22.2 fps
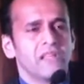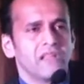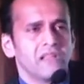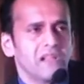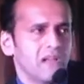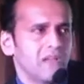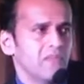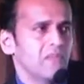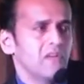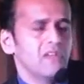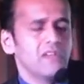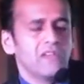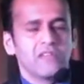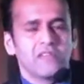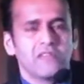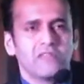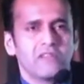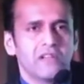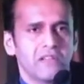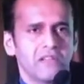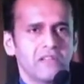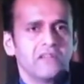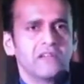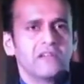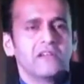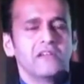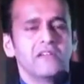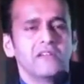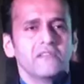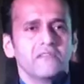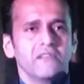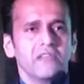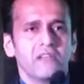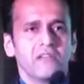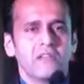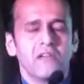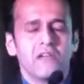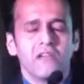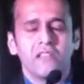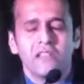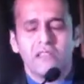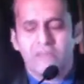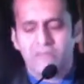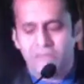grama or whatever we
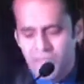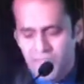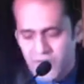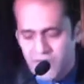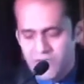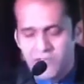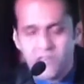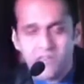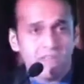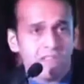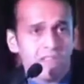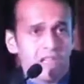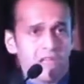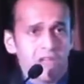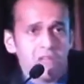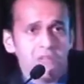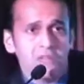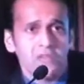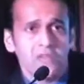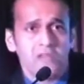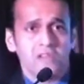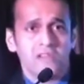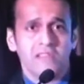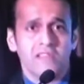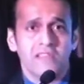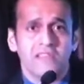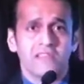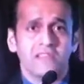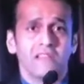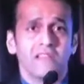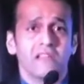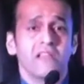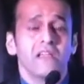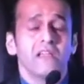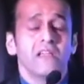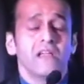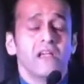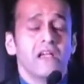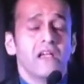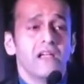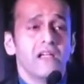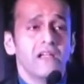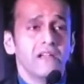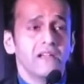call them, which taluk or tehsil.
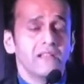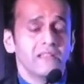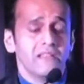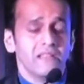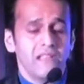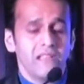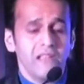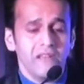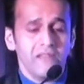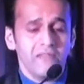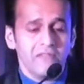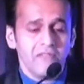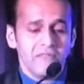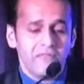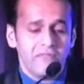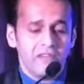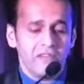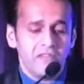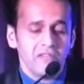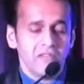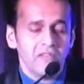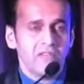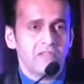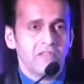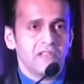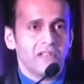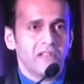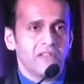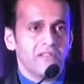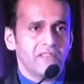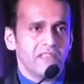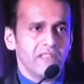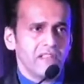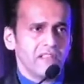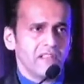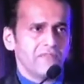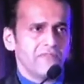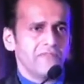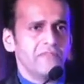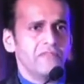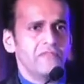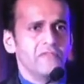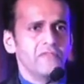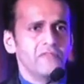And then we found out that there are
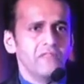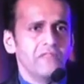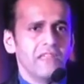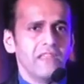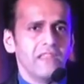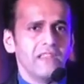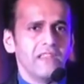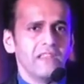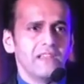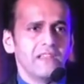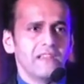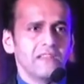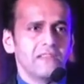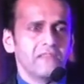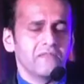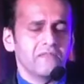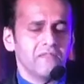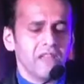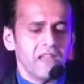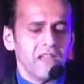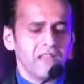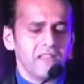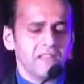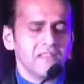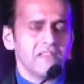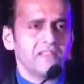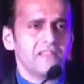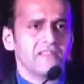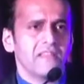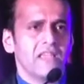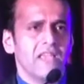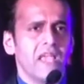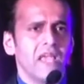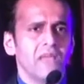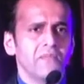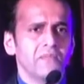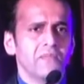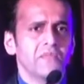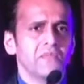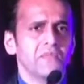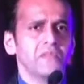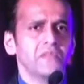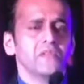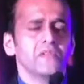few areas where there is
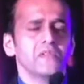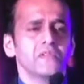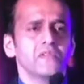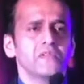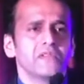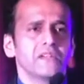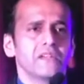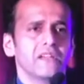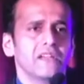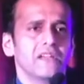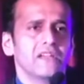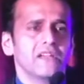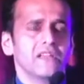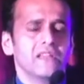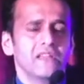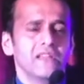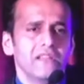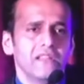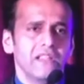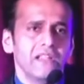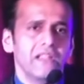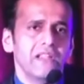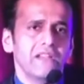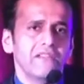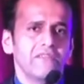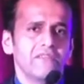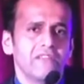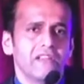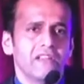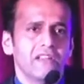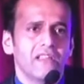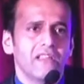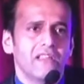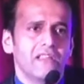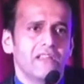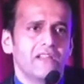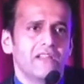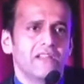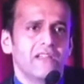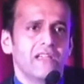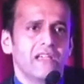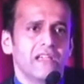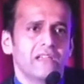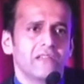absolute need for a
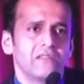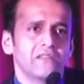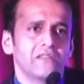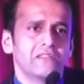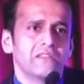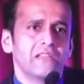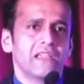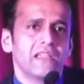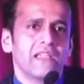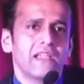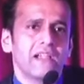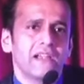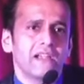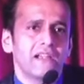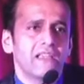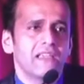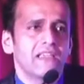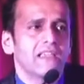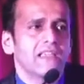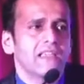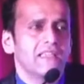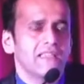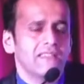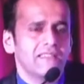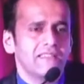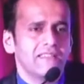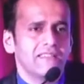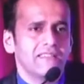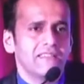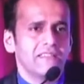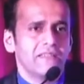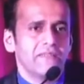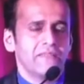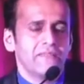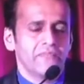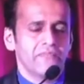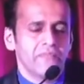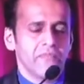diagnostic aid like a ECG.